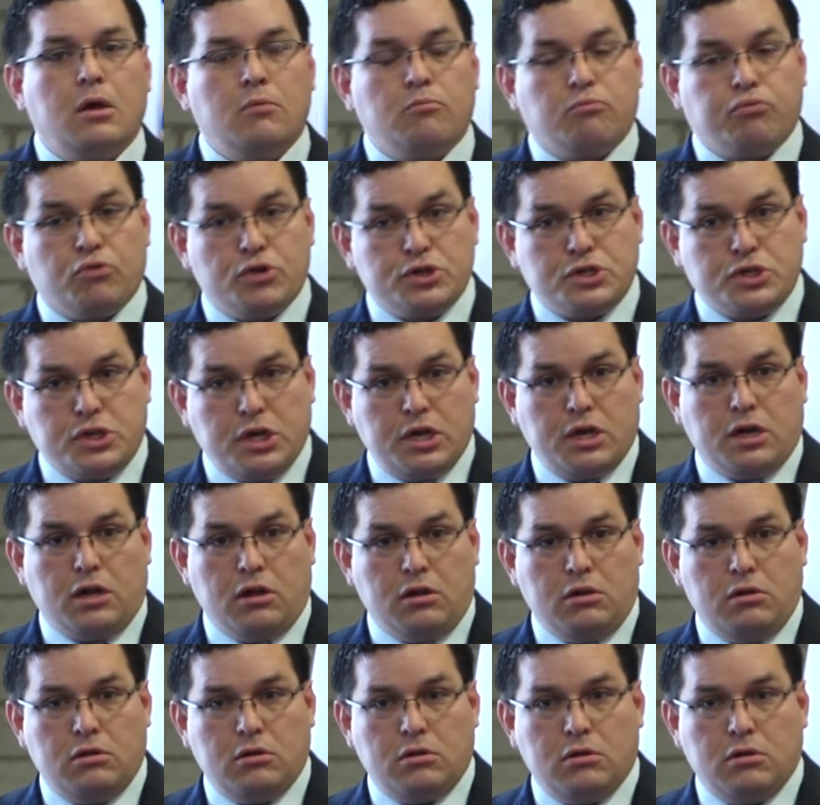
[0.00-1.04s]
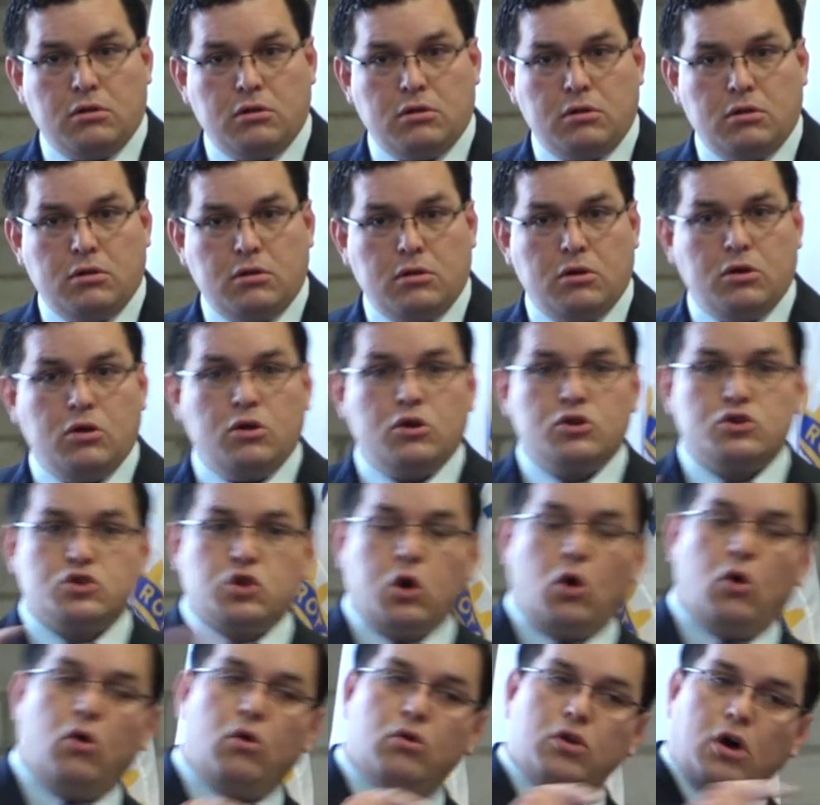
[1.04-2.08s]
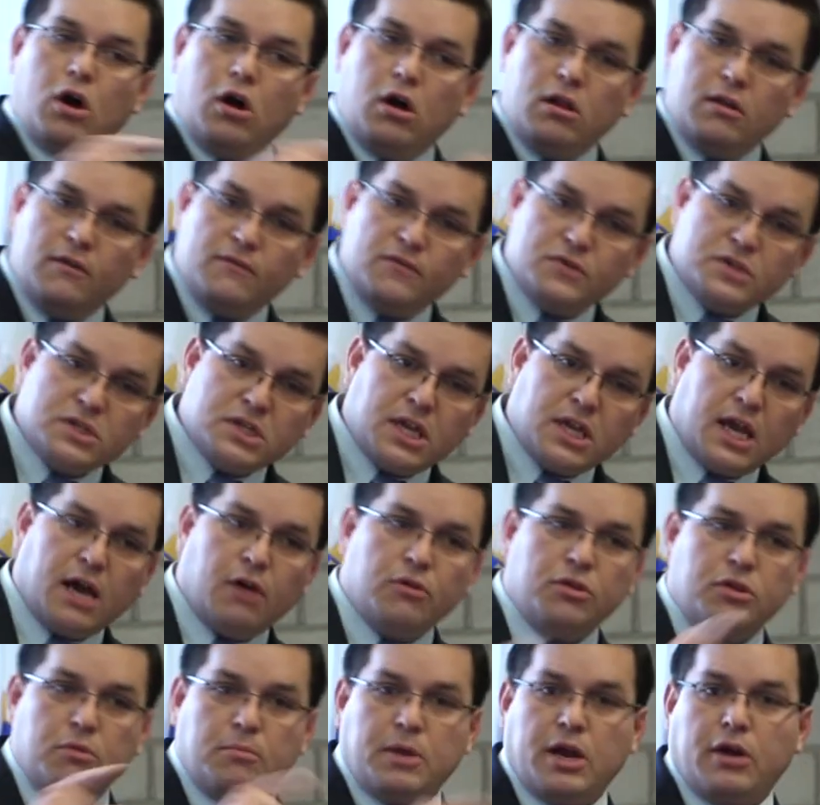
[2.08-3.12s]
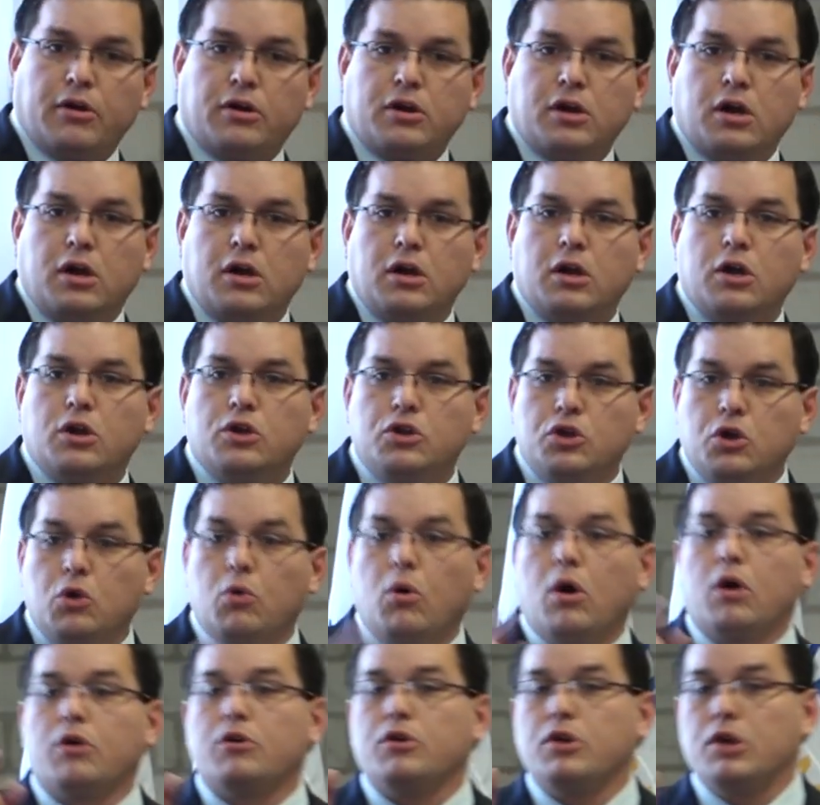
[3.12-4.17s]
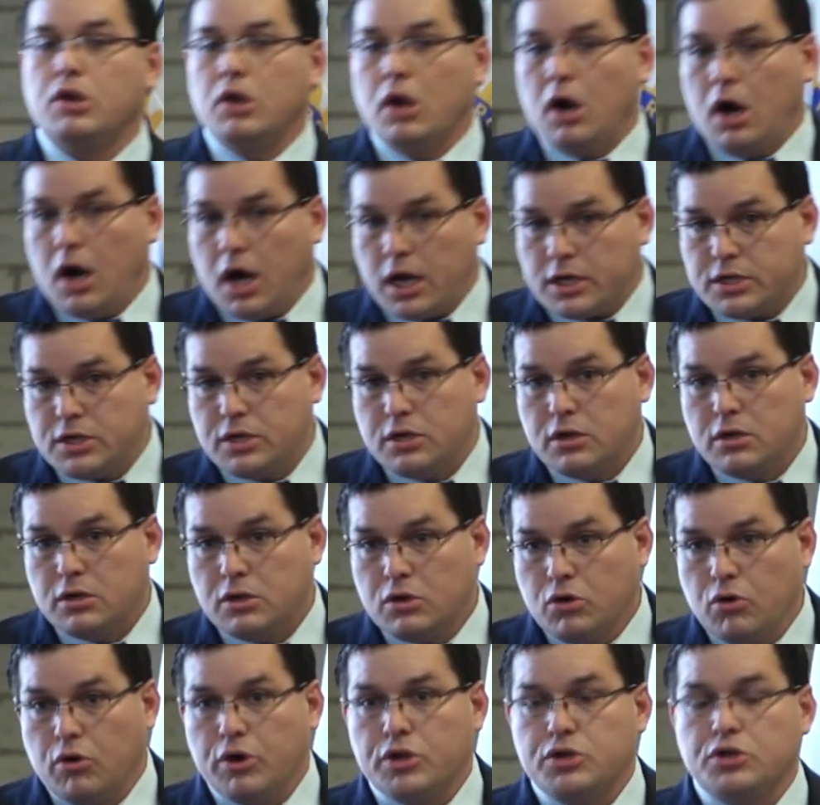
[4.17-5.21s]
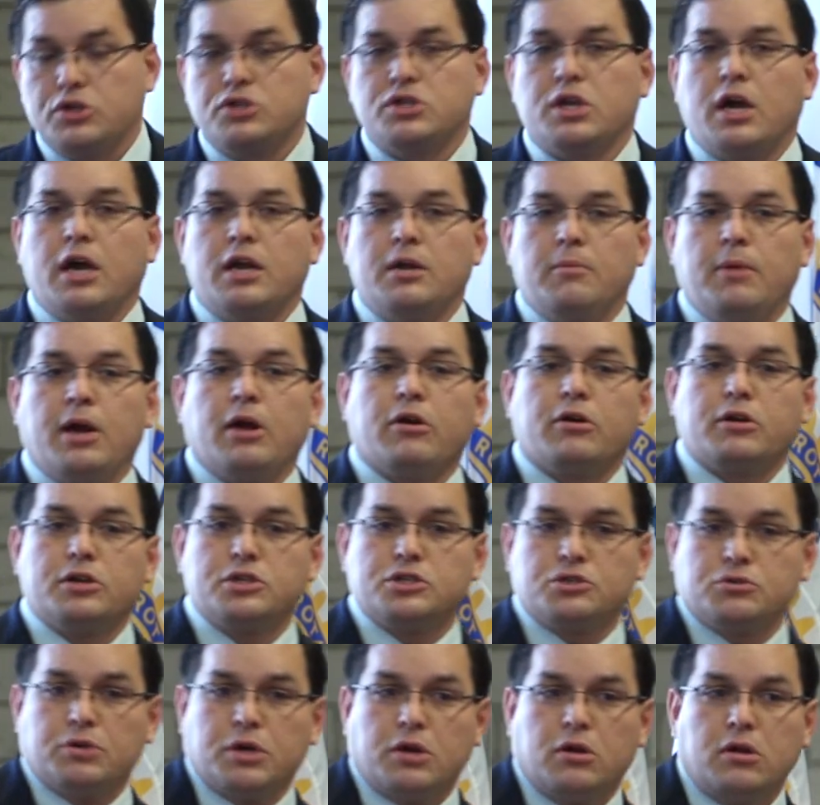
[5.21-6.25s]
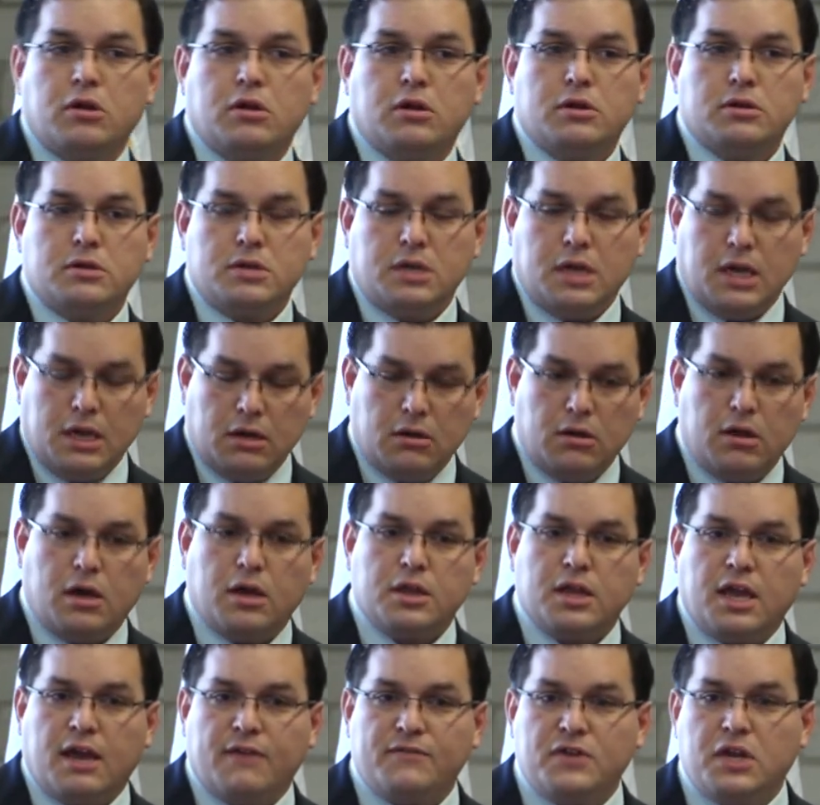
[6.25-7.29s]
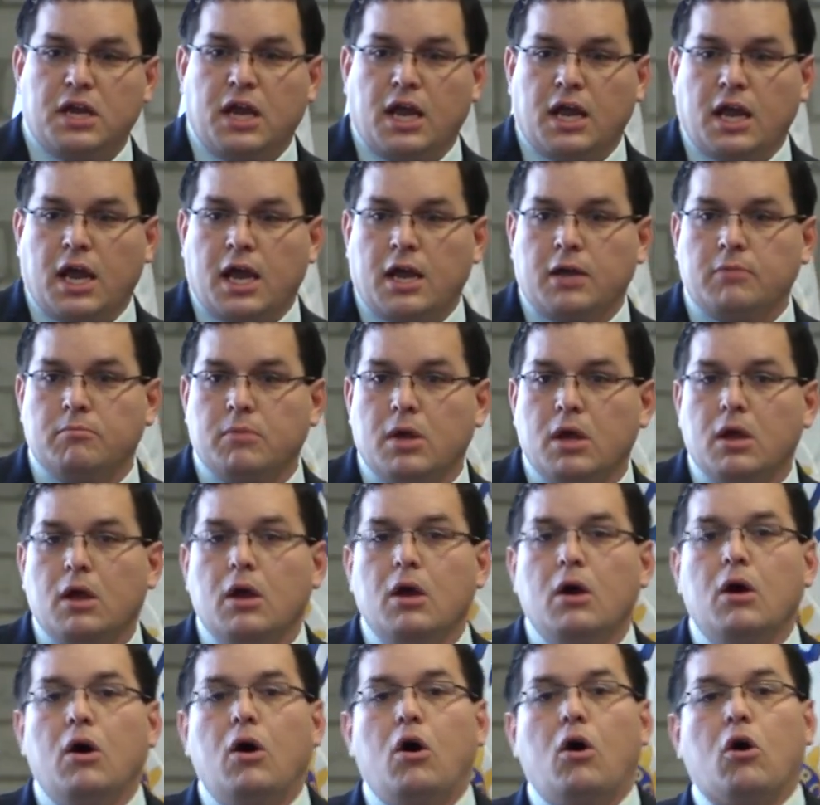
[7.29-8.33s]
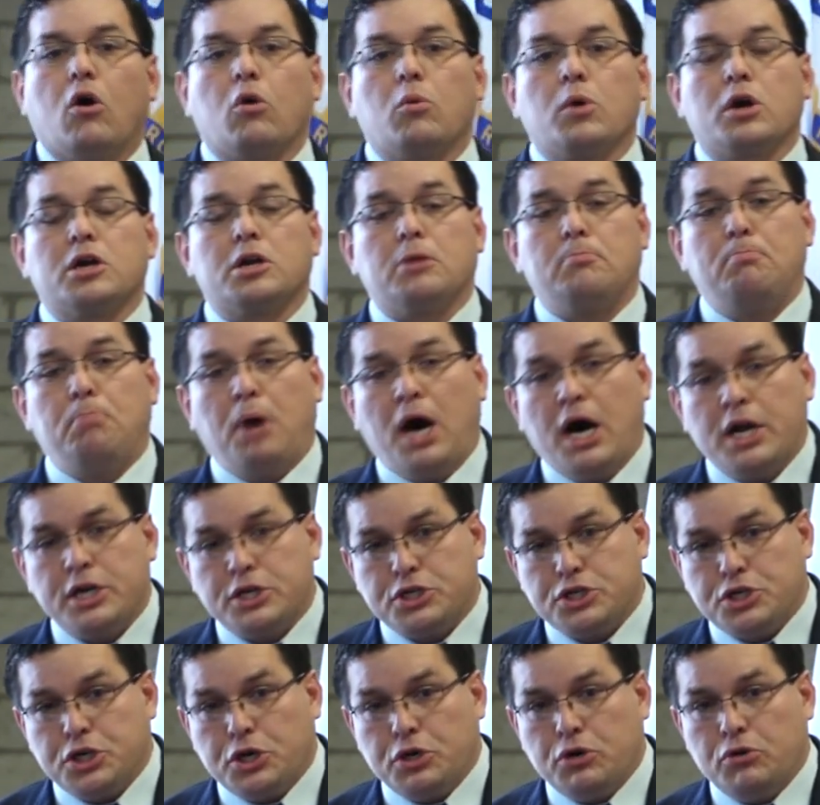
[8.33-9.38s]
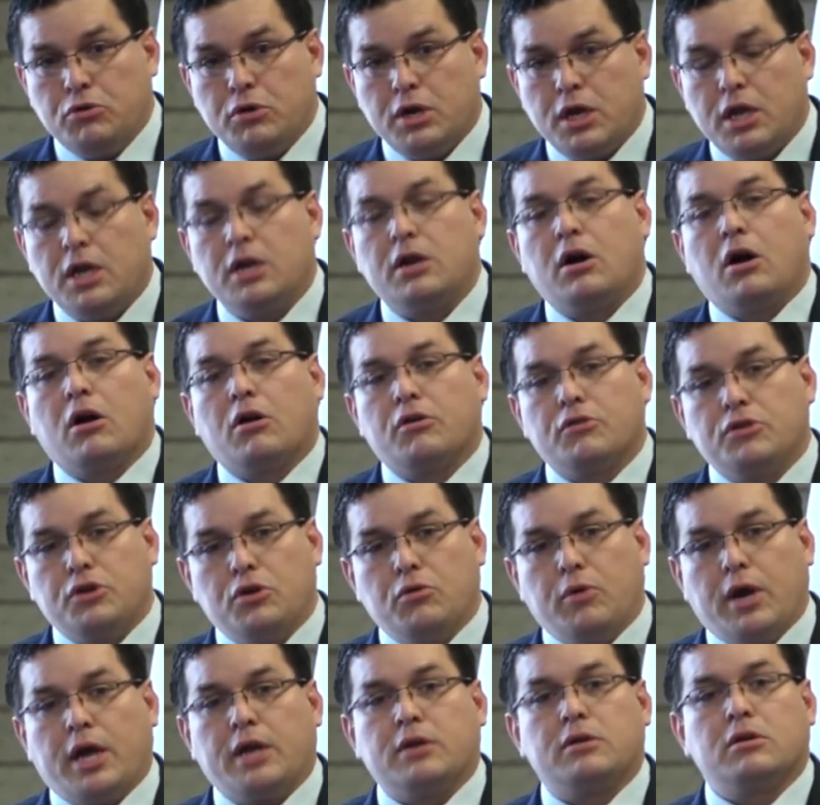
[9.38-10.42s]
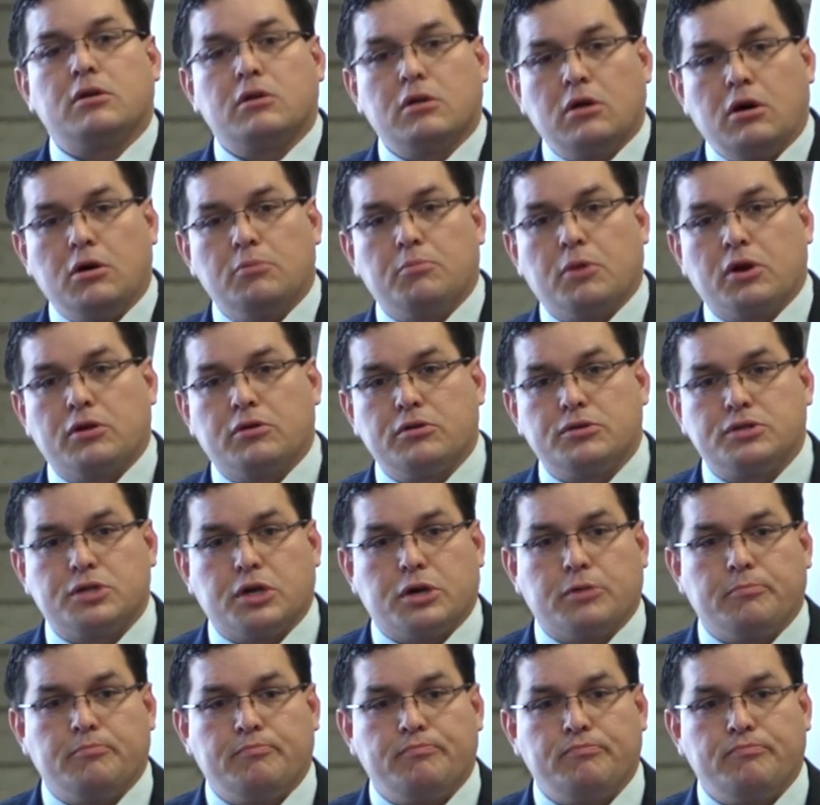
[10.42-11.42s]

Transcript: Brazil told all of South America, you are not going to sign America's deal on the FTAA, or we're going to punish you in our UN called Mercosur.